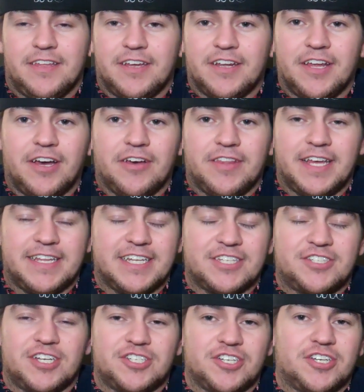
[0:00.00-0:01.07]
They did
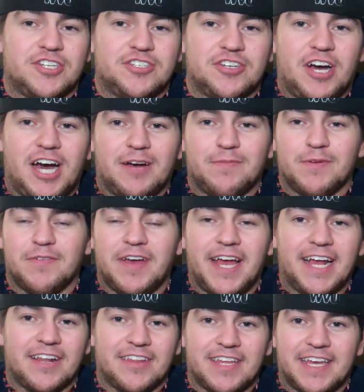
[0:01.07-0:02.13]
such a good job of
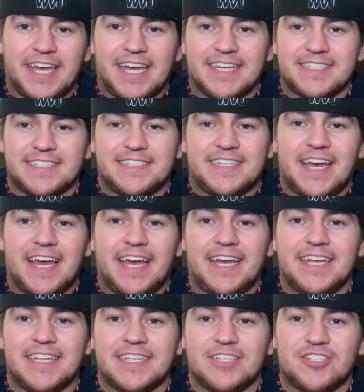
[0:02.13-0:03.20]
handling Kansas
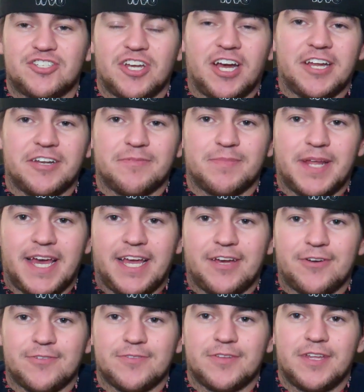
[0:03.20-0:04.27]
State and shutting them
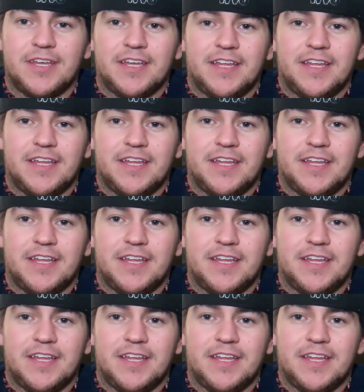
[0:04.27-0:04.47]
down.